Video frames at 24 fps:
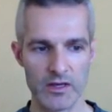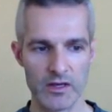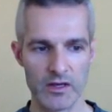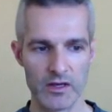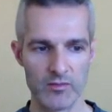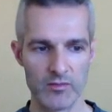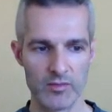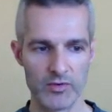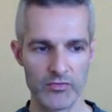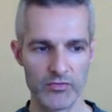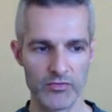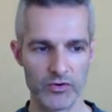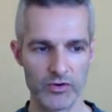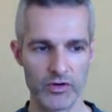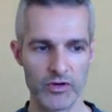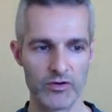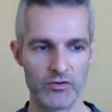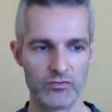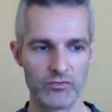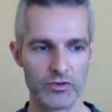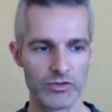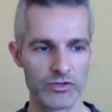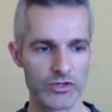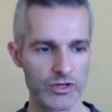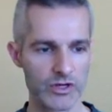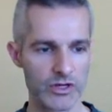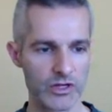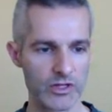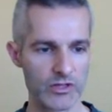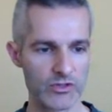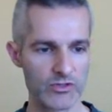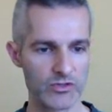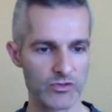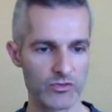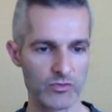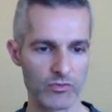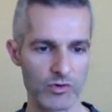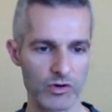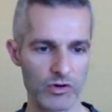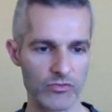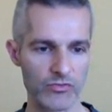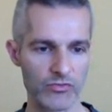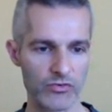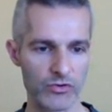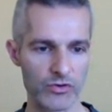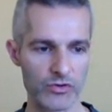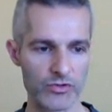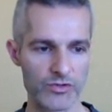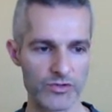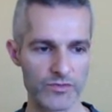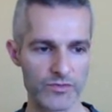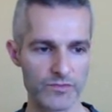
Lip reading: before returning into the workforce?